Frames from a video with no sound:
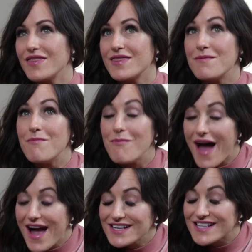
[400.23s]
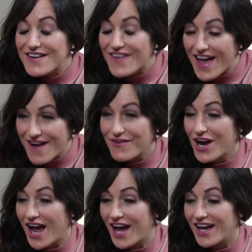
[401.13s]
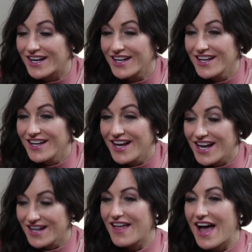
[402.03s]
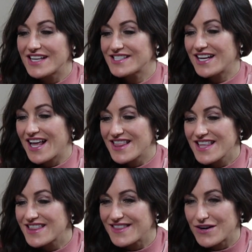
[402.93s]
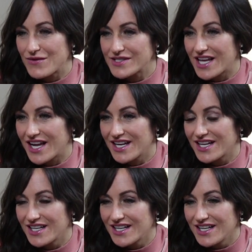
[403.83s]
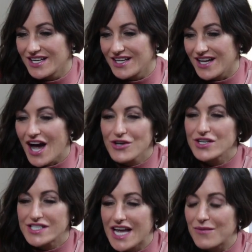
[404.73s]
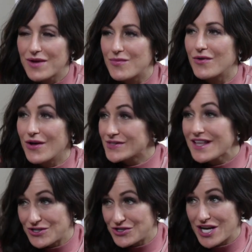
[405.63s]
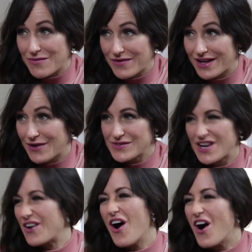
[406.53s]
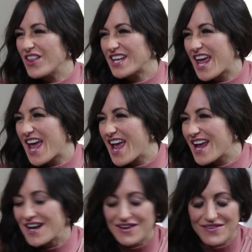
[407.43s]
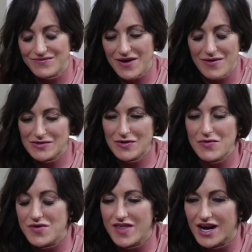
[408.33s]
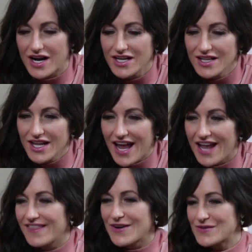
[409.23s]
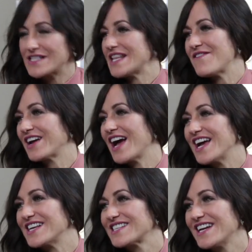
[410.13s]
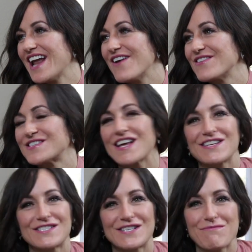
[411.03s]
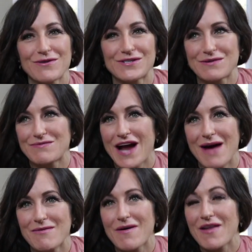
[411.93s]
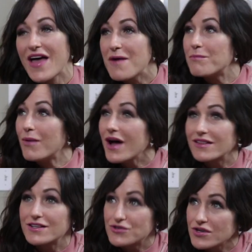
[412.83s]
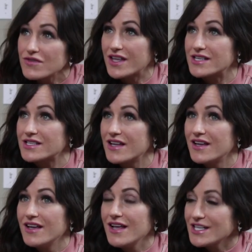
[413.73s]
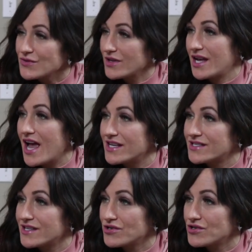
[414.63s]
the max I've ever had in a class, and I think that there was like 110 people. It was at the gym, and it was like on a holiday, and a bunch of people were there, and there was 11 guys. And I was like super, super happy about that, but the truth is, that's where the guys